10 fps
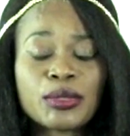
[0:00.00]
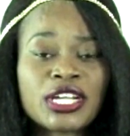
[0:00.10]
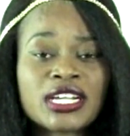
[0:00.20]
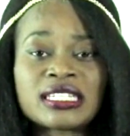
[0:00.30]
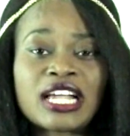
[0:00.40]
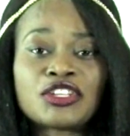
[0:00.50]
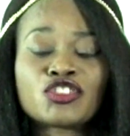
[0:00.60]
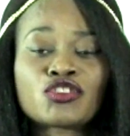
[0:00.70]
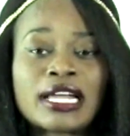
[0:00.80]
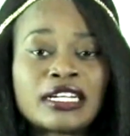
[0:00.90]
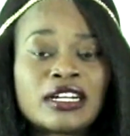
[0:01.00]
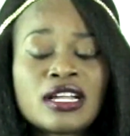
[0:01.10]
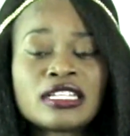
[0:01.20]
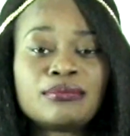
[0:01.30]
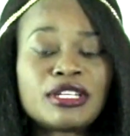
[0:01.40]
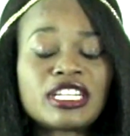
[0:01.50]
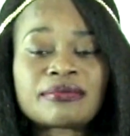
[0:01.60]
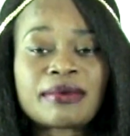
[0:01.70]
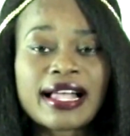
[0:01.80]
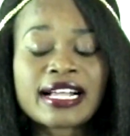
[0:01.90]
because now you're trying to
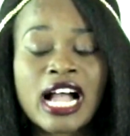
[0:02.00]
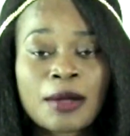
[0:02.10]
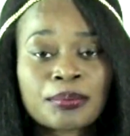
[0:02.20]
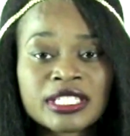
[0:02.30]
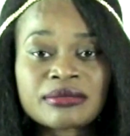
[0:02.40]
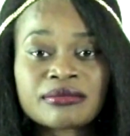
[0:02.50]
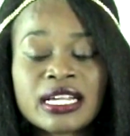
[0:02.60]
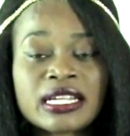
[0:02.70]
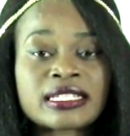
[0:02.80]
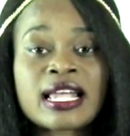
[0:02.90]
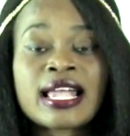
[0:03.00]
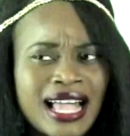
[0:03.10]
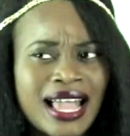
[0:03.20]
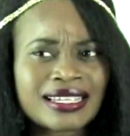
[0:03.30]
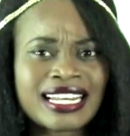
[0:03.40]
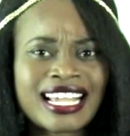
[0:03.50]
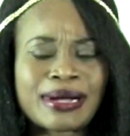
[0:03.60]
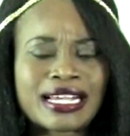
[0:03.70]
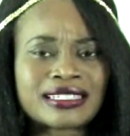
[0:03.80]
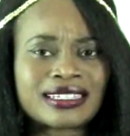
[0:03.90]
diminish my accomplishments. Claudia and
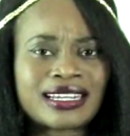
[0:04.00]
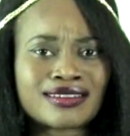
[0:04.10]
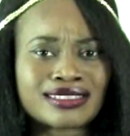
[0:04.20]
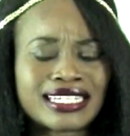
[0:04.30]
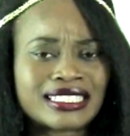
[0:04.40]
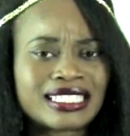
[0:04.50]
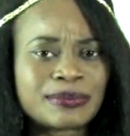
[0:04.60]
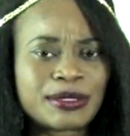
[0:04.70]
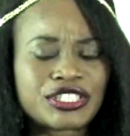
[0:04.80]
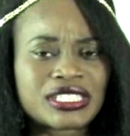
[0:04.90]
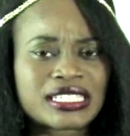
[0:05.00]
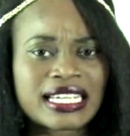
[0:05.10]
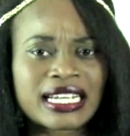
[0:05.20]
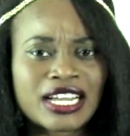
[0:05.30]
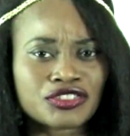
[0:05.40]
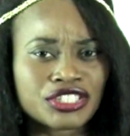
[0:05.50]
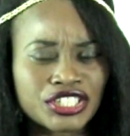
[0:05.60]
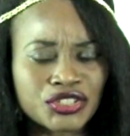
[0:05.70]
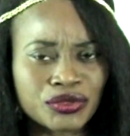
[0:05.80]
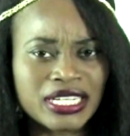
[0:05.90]
everybody's looking at her like, did this bitch just say
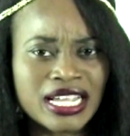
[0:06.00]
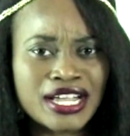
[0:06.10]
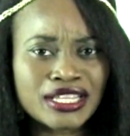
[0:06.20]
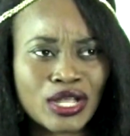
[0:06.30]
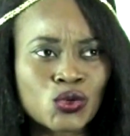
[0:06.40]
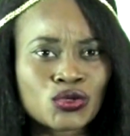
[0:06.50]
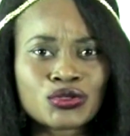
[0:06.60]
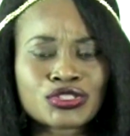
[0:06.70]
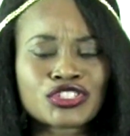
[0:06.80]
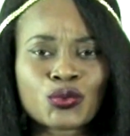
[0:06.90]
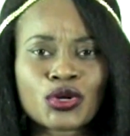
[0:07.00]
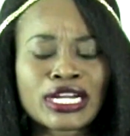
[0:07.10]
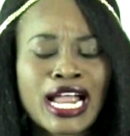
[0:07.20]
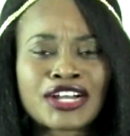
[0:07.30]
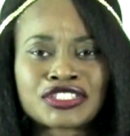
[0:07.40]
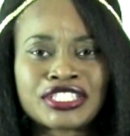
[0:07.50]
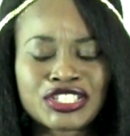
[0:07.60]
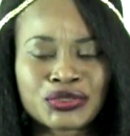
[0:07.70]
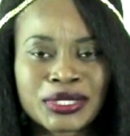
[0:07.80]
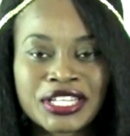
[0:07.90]
contradictory? Like, who uses the word
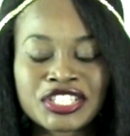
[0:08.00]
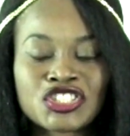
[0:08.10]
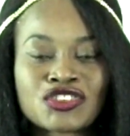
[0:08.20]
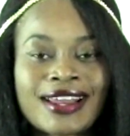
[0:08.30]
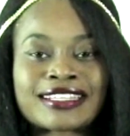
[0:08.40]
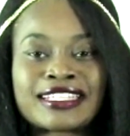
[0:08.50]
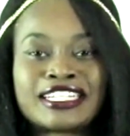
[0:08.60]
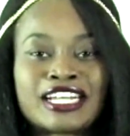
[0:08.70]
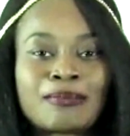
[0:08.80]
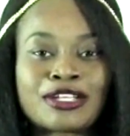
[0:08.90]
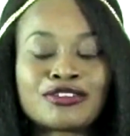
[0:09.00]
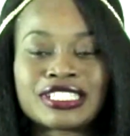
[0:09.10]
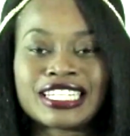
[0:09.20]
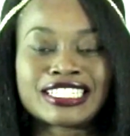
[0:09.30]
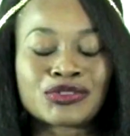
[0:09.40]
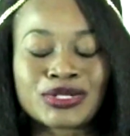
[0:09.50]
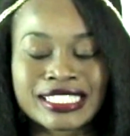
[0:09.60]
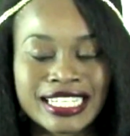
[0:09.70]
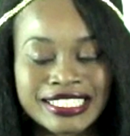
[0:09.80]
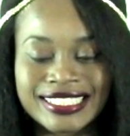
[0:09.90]
contradictory? And then she tried to clean it up by using it into a
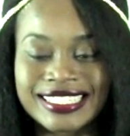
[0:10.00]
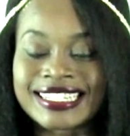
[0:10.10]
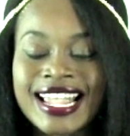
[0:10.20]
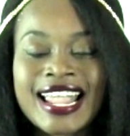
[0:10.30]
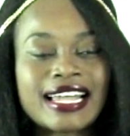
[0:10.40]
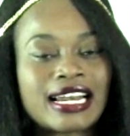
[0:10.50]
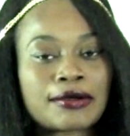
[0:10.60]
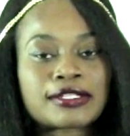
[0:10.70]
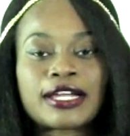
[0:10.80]
sentence. And I